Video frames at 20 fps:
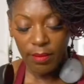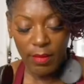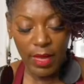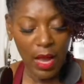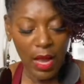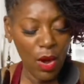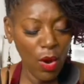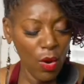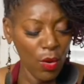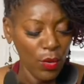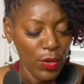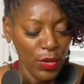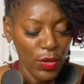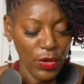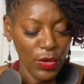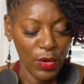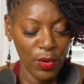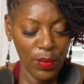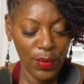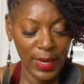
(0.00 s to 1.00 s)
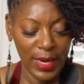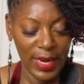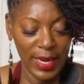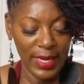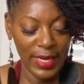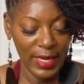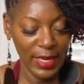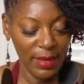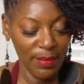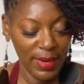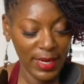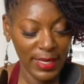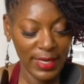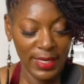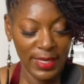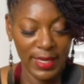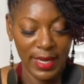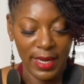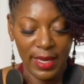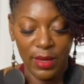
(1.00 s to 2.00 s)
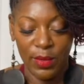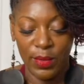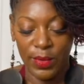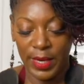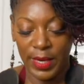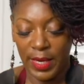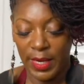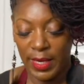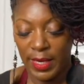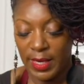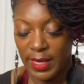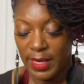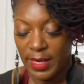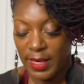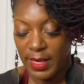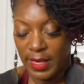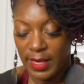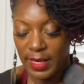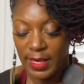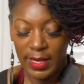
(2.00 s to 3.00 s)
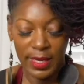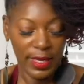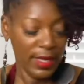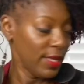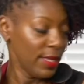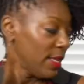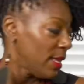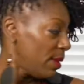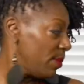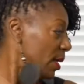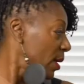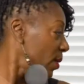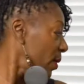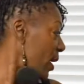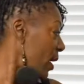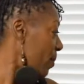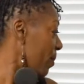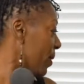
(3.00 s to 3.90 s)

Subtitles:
Oh, you know what? I need my celery. Let me grab my